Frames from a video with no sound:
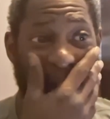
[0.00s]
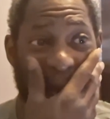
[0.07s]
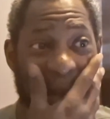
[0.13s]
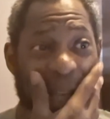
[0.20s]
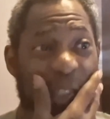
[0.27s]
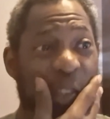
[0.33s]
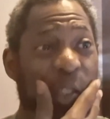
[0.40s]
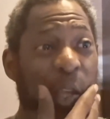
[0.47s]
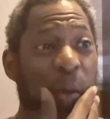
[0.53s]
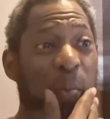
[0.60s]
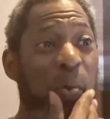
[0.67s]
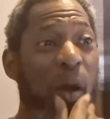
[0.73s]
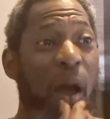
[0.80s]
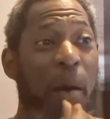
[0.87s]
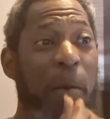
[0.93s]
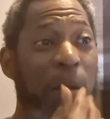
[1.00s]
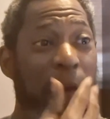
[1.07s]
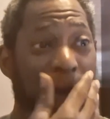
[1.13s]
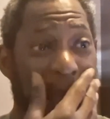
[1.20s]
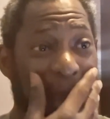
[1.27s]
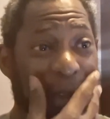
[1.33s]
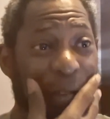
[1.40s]
I'd say probably
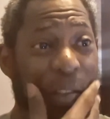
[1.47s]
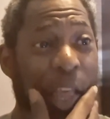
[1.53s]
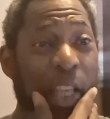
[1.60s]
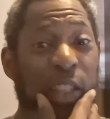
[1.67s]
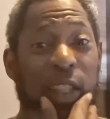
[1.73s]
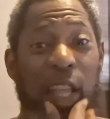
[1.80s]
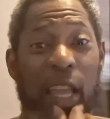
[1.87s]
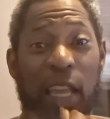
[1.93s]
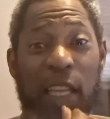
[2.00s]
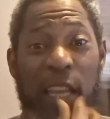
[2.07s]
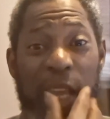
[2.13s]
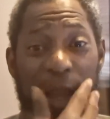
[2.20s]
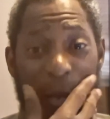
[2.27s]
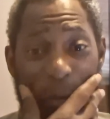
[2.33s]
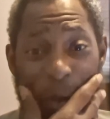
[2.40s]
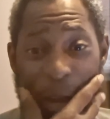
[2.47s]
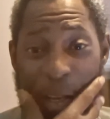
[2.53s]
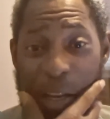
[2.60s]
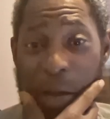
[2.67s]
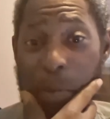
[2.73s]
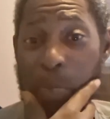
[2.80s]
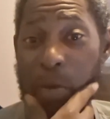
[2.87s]
like, they stayed
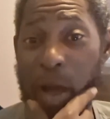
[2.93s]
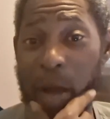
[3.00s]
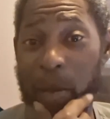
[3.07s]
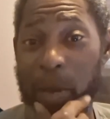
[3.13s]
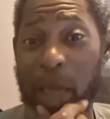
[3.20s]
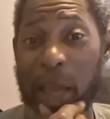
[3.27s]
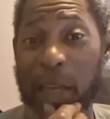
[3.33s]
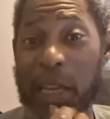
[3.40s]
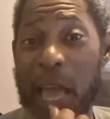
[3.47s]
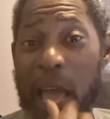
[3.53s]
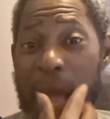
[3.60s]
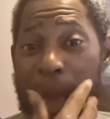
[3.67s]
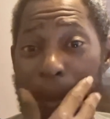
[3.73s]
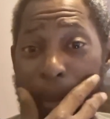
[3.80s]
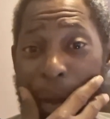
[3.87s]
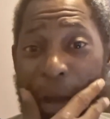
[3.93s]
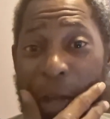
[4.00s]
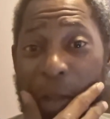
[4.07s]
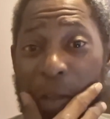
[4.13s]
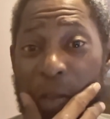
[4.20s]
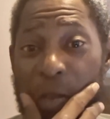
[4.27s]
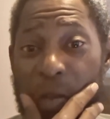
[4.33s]
there probably like 9
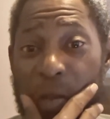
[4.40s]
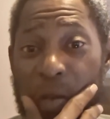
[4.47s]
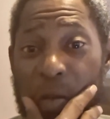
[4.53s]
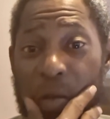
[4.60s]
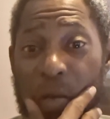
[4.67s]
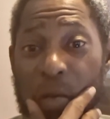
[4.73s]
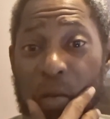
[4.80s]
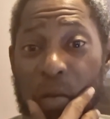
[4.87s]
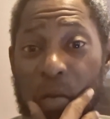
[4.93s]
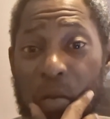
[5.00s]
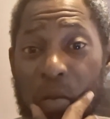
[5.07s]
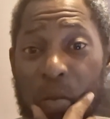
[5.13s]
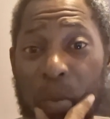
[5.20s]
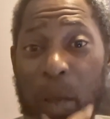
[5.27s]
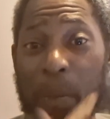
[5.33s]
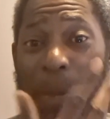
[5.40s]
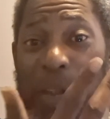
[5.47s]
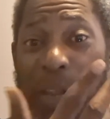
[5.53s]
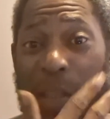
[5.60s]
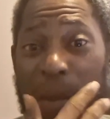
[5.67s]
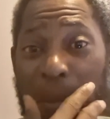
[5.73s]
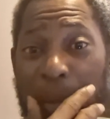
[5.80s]
months, maybe
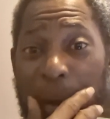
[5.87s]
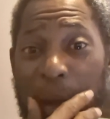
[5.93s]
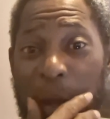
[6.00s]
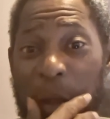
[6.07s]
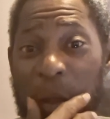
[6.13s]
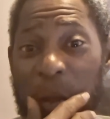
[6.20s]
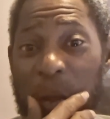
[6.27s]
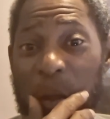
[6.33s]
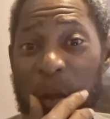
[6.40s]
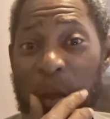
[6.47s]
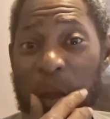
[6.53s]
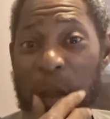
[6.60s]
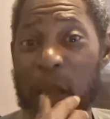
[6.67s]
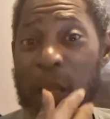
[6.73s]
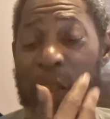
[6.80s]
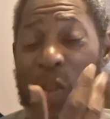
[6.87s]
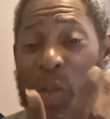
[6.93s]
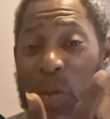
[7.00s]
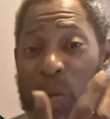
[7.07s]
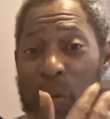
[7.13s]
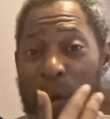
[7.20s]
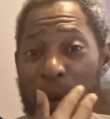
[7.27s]
10 months. It ain't
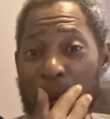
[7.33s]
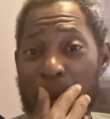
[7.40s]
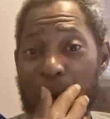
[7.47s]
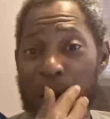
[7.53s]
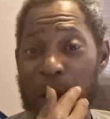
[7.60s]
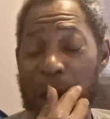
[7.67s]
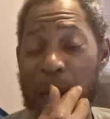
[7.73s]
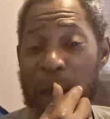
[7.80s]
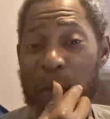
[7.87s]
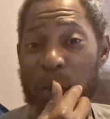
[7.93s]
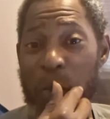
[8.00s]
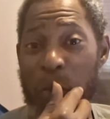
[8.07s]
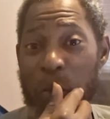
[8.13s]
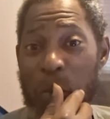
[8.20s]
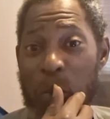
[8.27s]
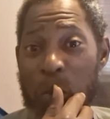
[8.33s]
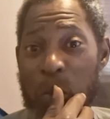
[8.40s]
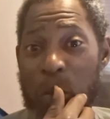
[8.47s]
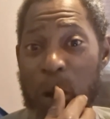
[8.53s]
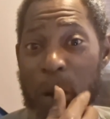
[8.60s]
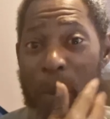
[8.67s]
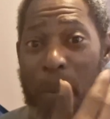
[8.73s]
took them no more like
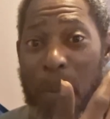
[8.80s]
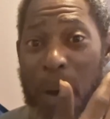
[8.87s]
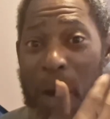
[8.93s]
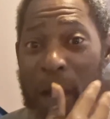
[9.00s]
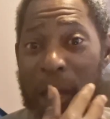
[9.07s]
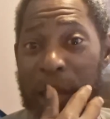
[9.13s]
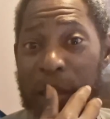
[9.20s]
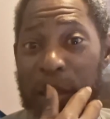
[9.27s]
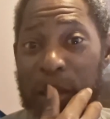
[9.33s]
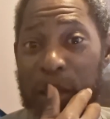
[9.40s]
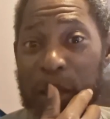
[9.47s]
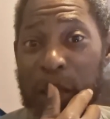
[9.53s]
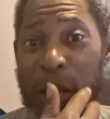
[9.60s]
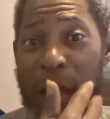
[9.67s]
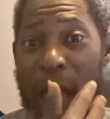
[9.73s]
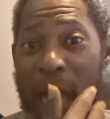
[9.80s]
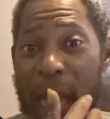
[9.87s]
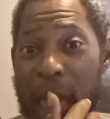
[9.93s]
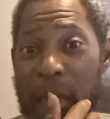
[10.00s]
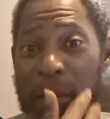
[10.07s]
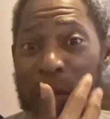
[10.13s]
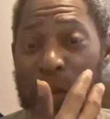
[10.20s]
a month and a
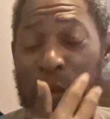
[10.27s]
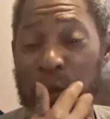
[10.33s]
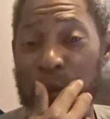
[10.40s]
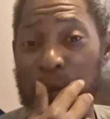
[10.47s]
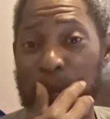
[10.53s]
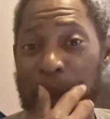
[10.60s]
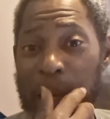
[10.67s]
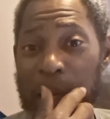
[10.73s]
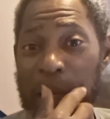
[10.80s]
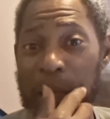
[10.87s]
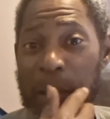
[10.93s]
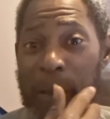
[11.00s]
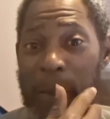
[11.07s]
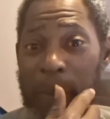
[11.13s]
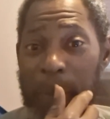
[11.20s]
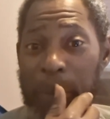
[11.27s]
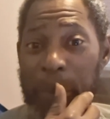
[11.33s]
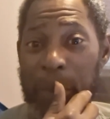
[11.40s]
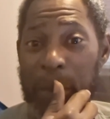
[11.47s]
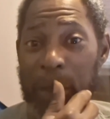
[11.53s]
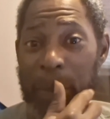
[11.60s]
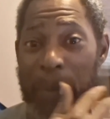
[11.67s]
half to 2 months
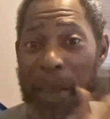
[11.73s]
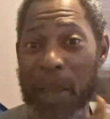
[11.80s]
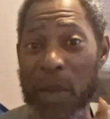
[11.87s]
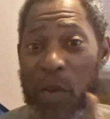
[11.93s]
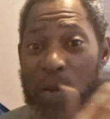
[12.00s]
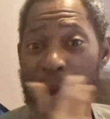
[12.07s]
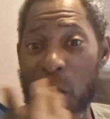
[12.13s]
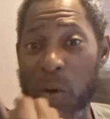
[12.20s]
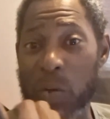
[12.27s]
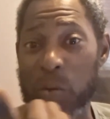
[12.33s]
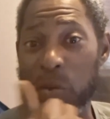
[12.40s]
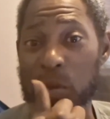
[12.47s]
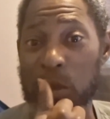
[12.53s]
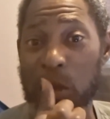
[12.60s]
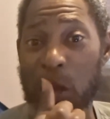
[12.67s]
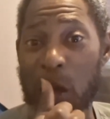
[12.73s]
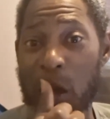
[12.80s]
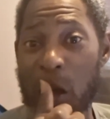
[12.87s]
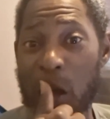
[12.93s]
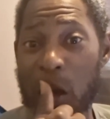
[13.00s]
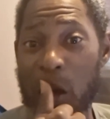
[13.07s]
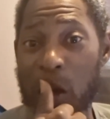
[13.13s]
to make it across
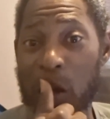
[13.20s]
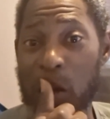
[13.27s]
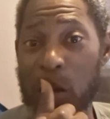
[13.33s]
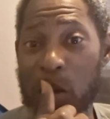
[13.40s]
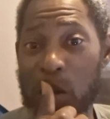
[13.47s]
the